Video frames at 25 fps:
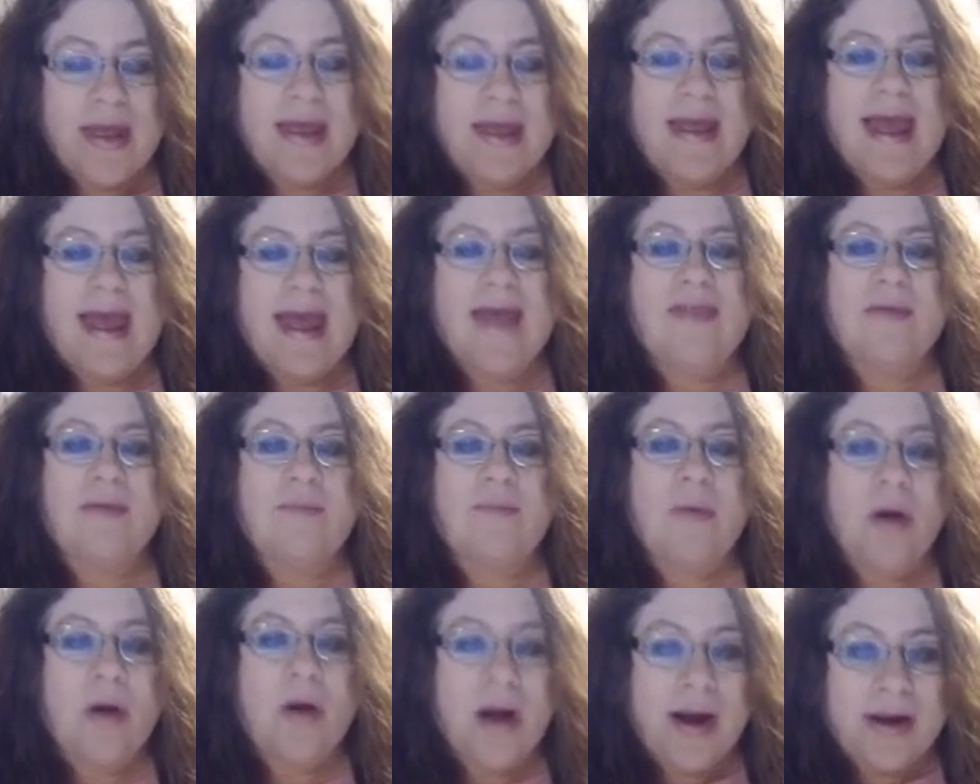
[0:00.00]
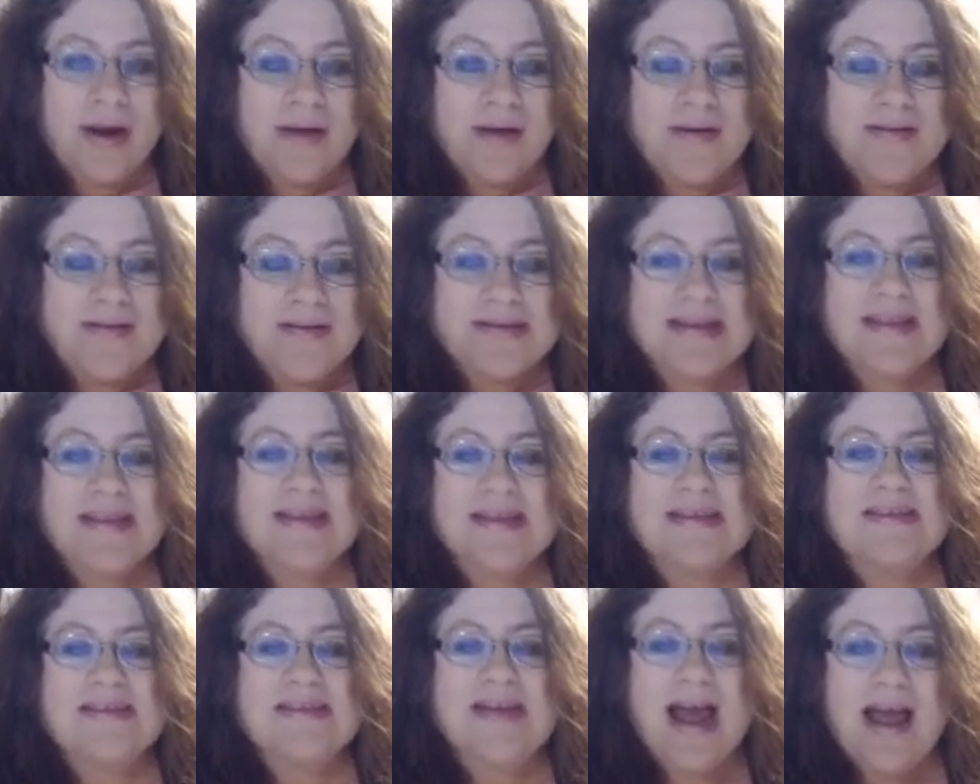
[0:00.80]
and the particles in the
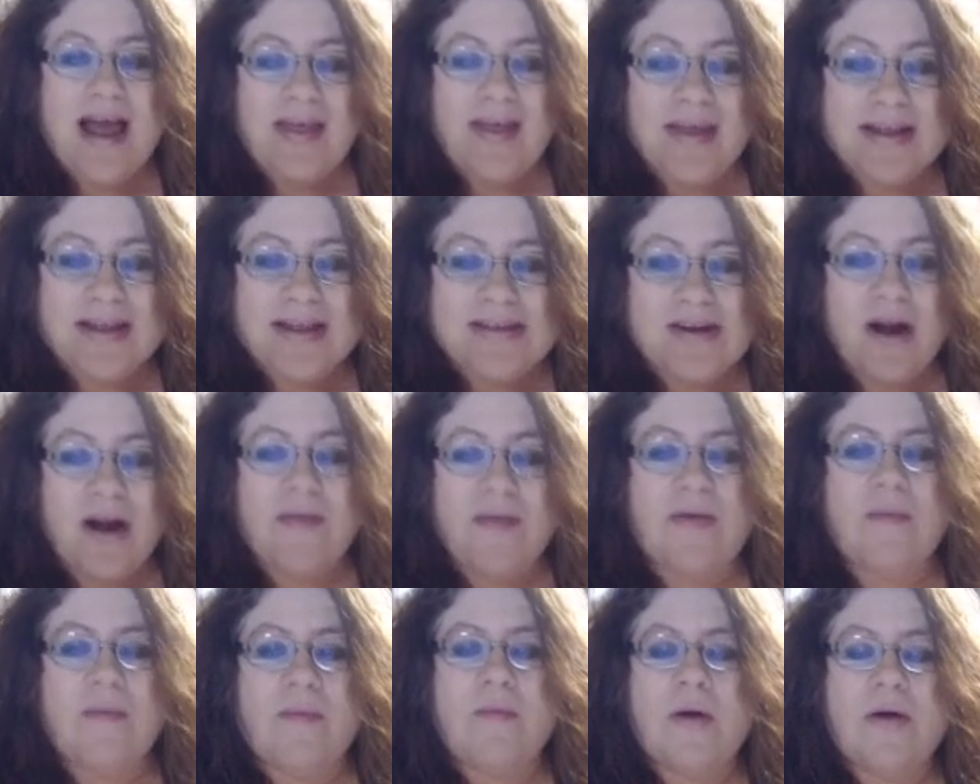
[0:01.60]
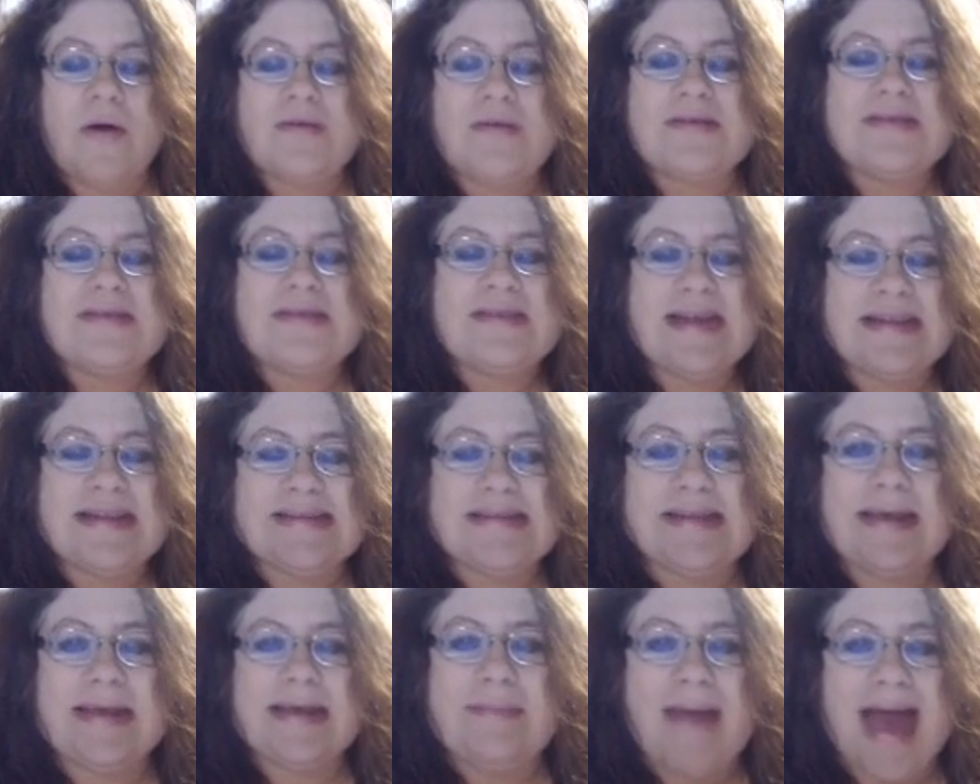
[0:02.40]
solids are the most
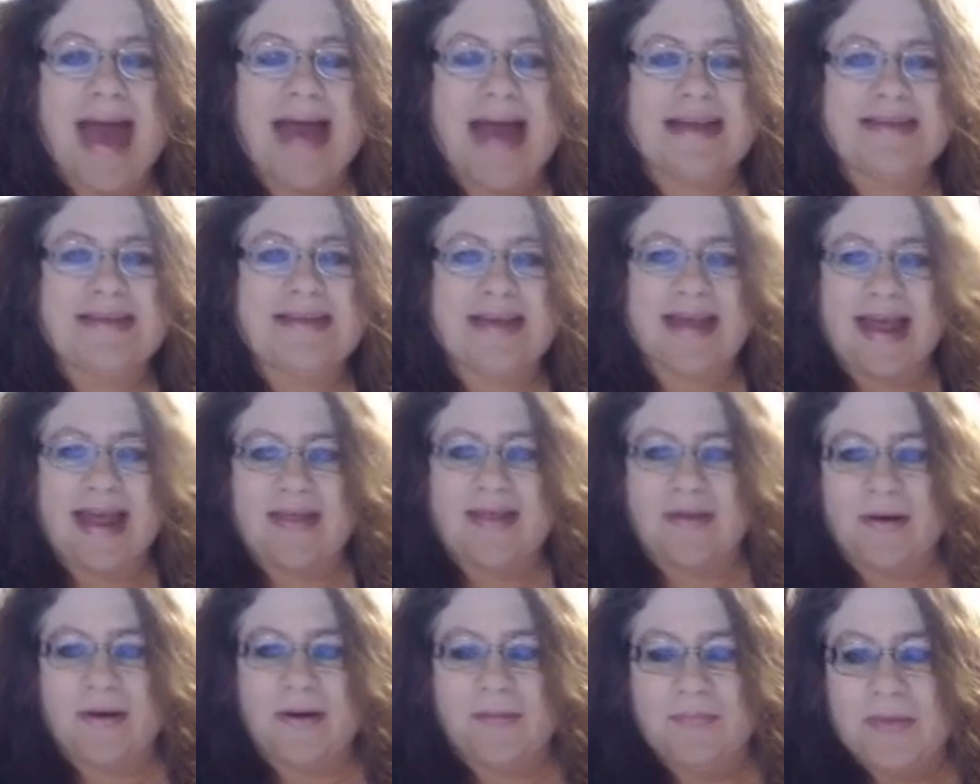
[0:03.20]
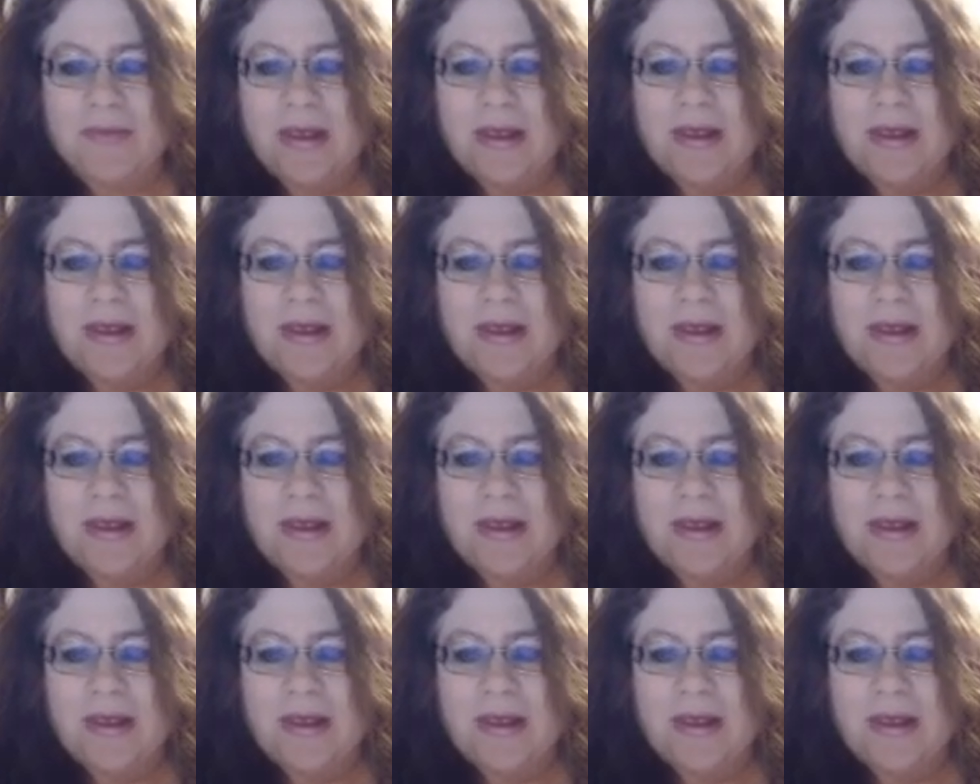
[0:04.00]
densely packed together.